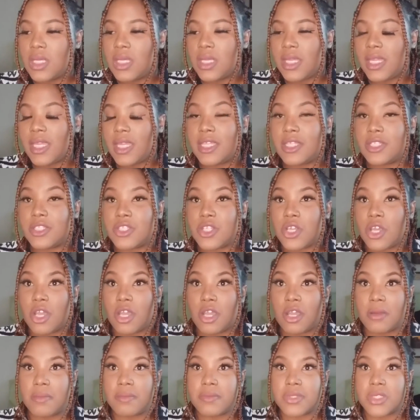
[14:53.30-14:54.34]
in
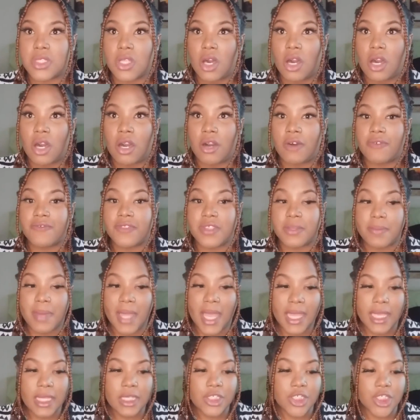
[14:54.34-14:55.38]
terms of the
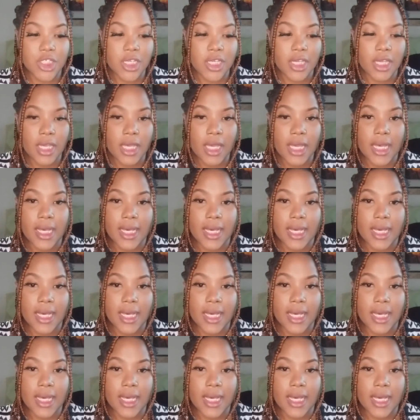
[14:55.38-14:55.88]
packaging,